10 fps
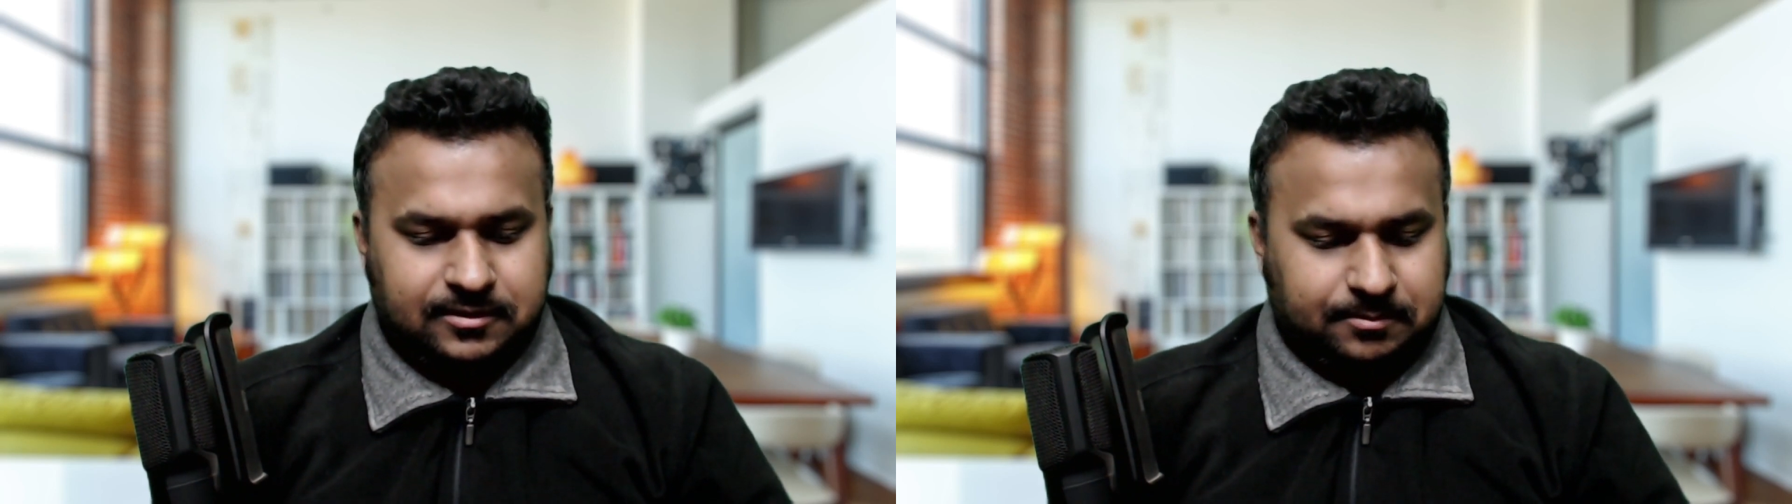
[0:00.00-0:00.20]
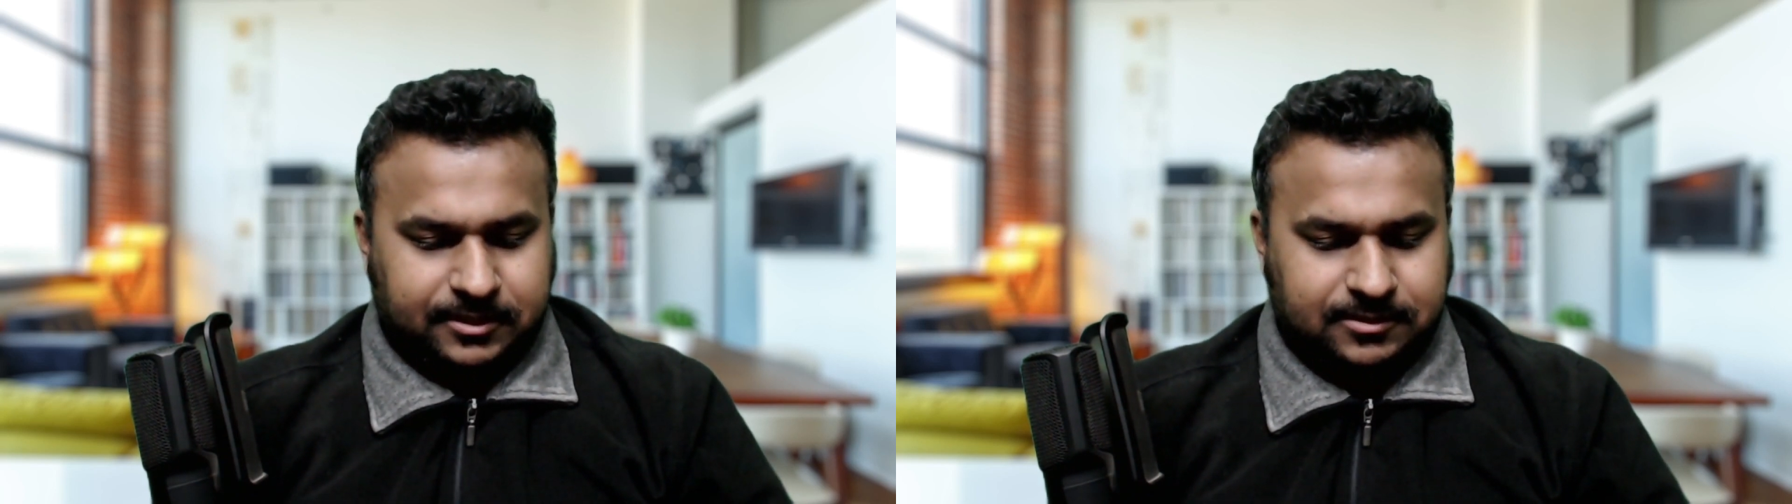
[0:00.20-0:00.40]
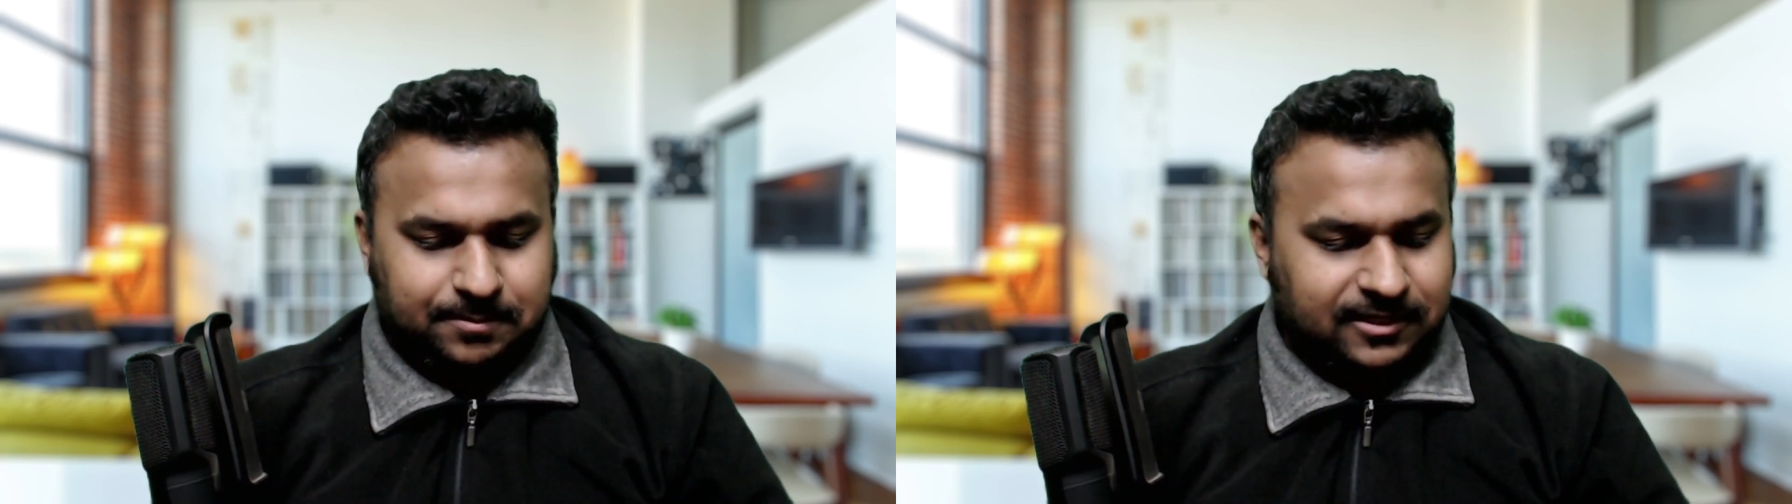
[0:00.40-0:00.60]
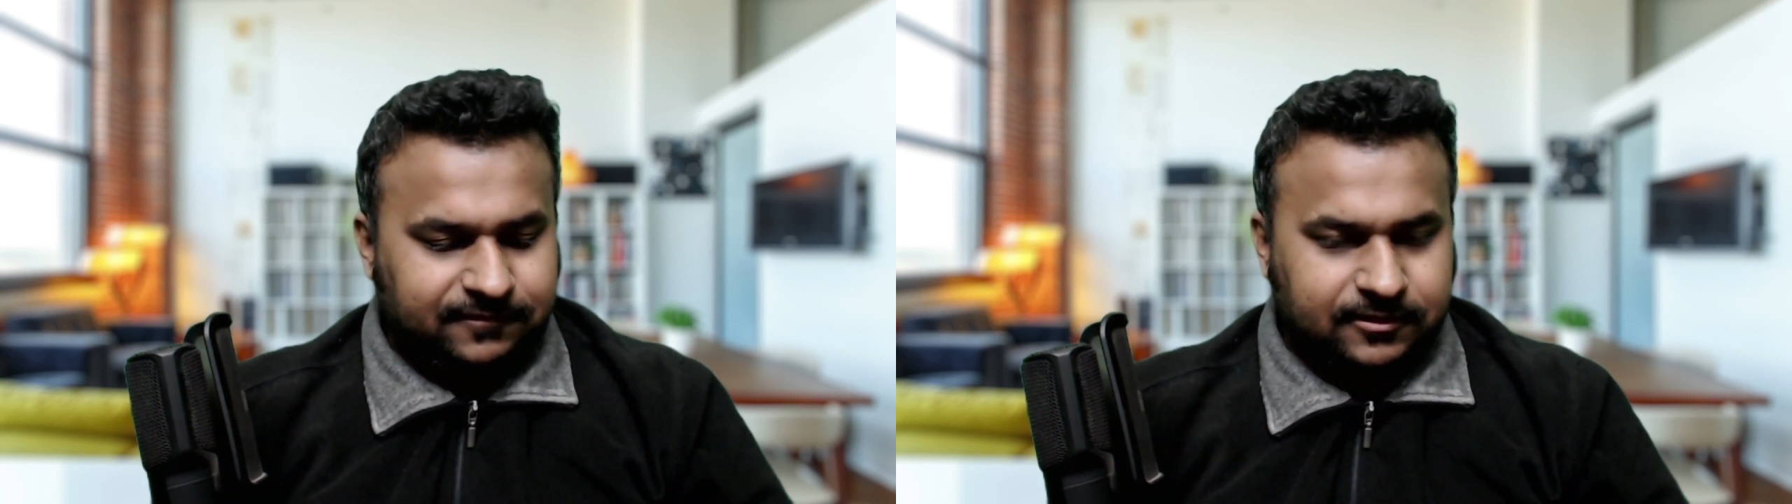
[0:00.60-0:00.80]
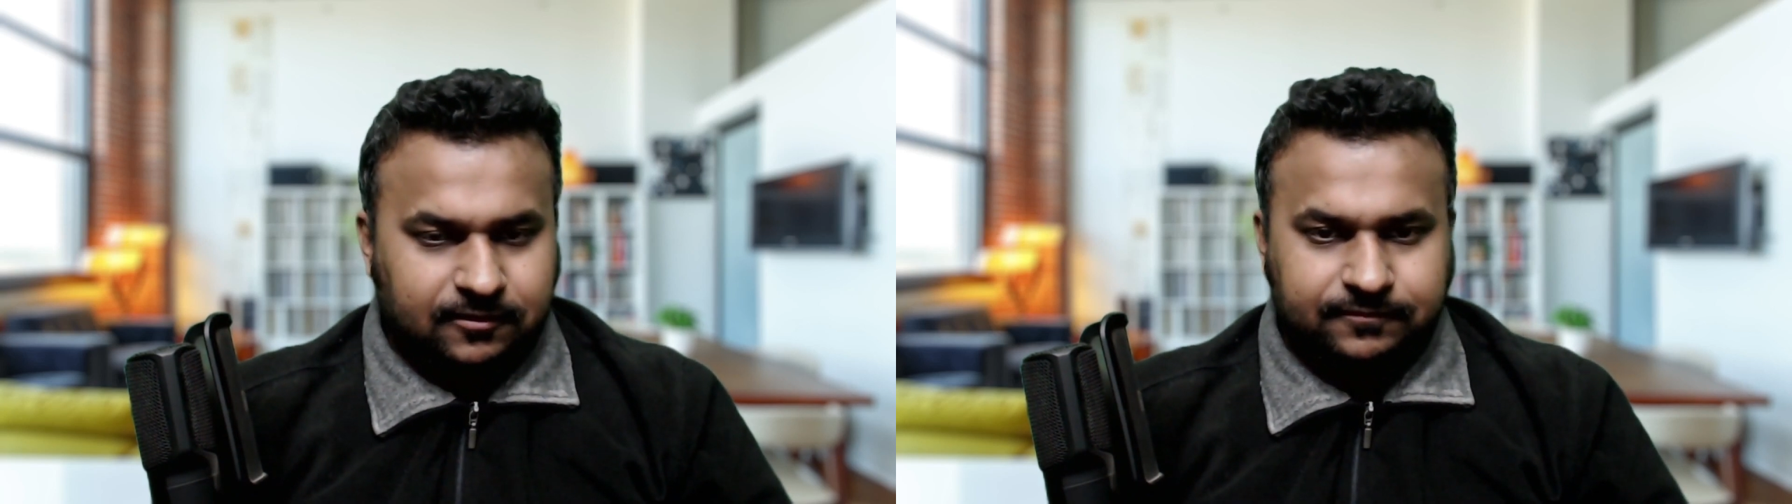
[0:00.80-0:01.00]
But the
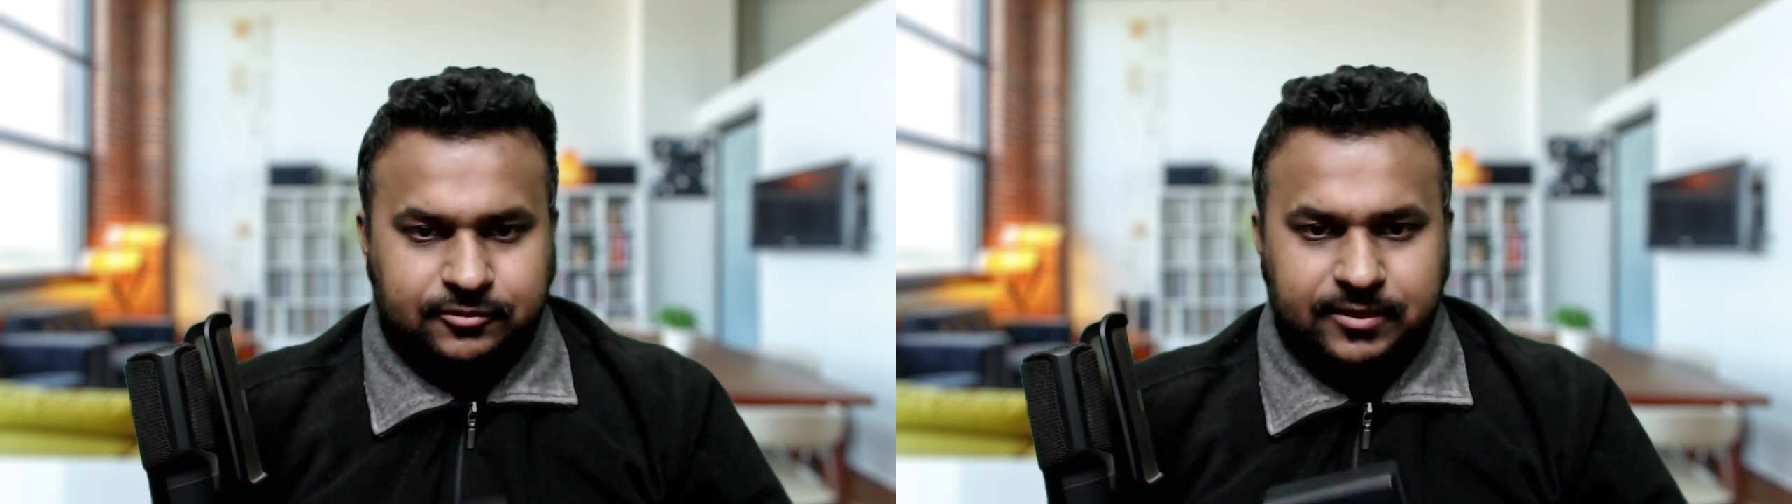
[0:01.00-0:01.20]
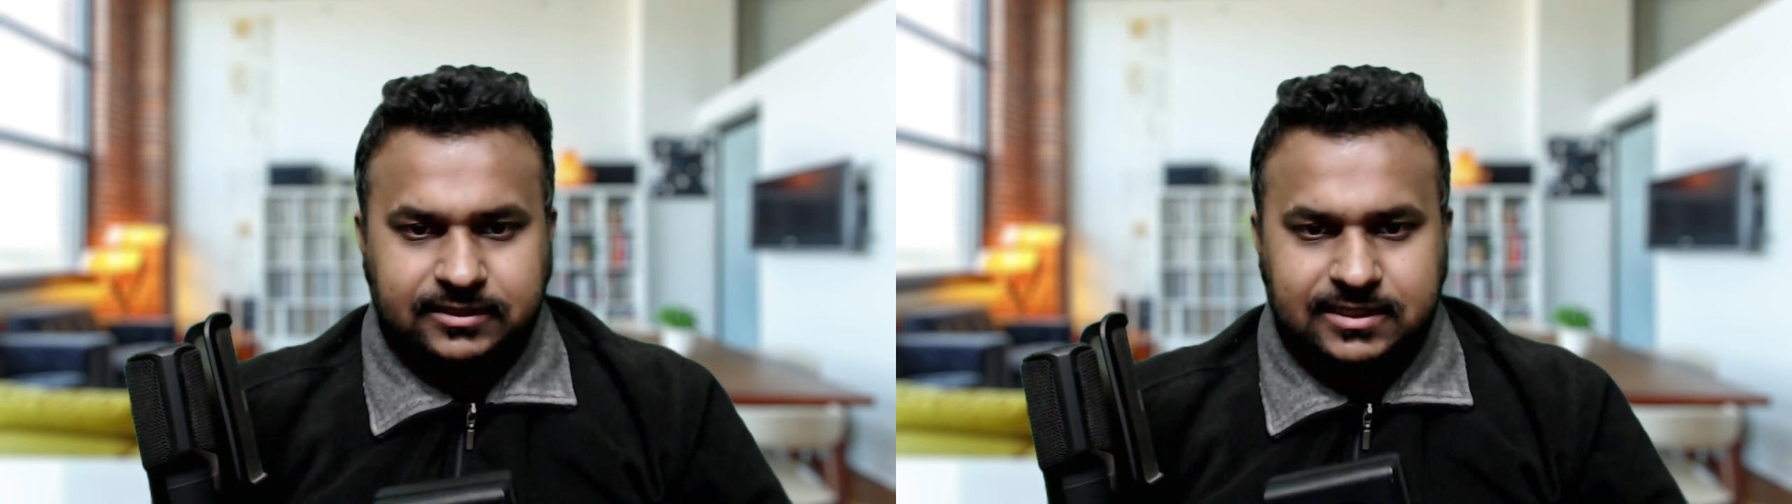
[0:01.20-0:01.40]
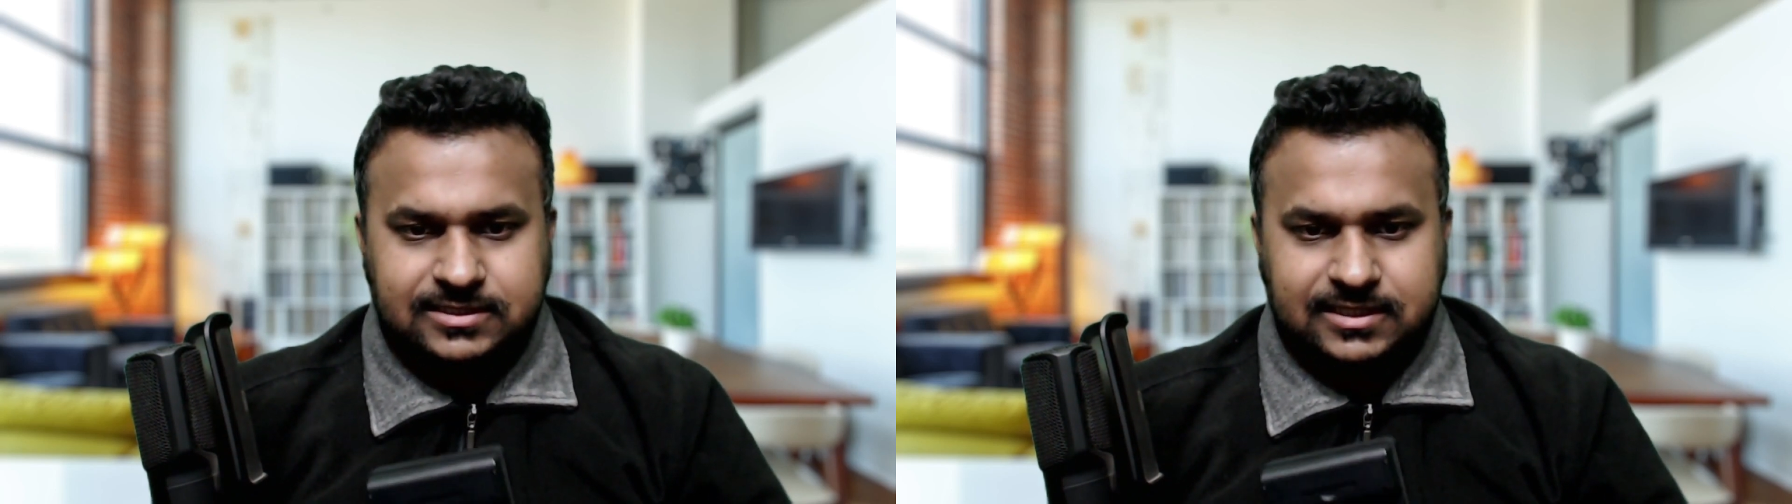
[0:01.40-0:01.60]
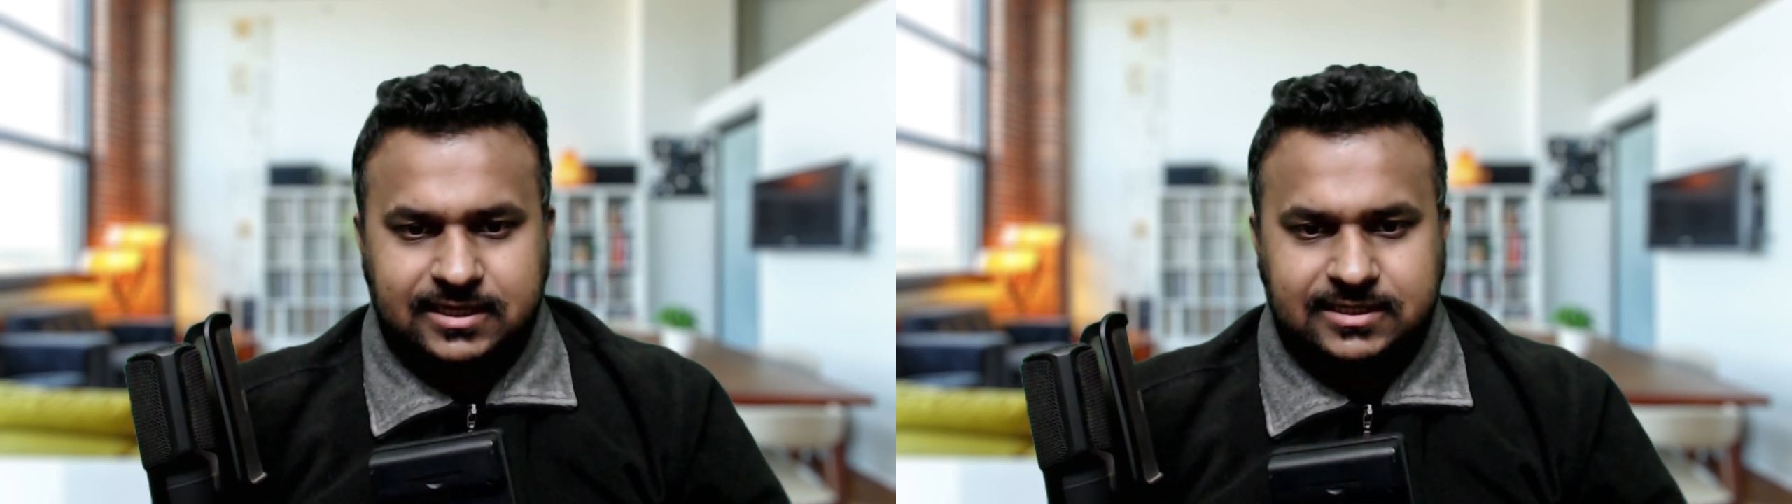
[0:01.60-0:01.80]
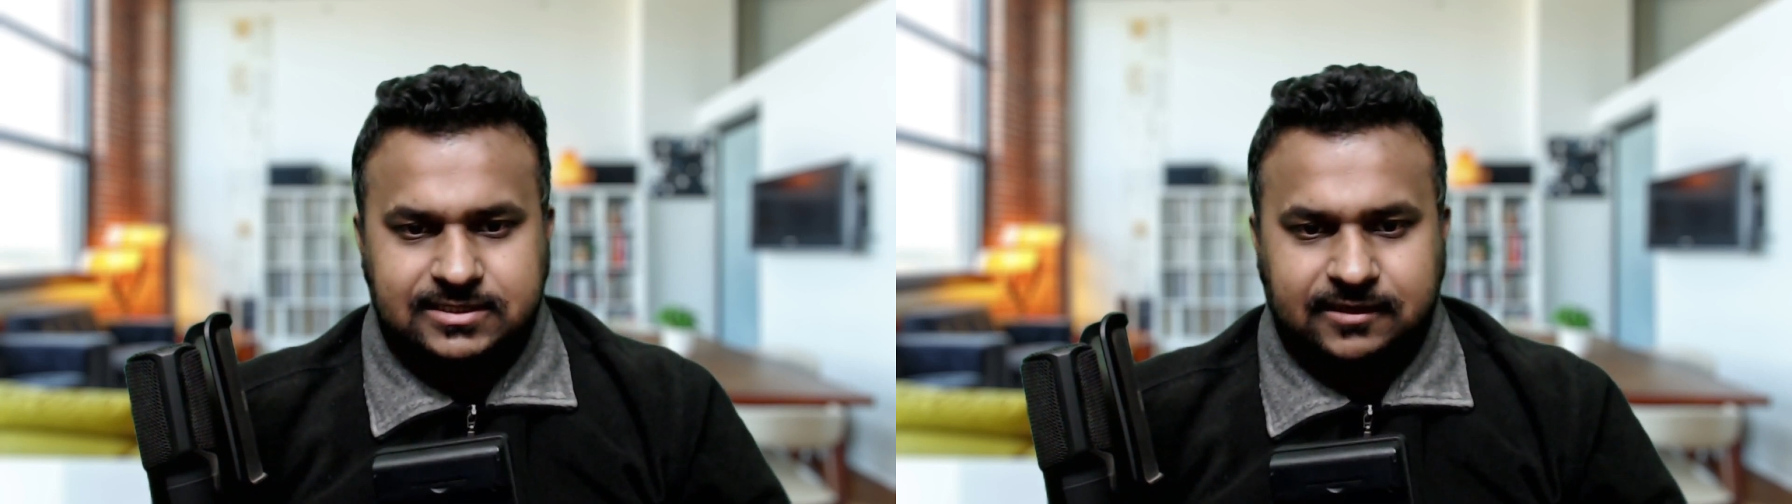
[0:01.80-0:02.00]
benefit of doing this is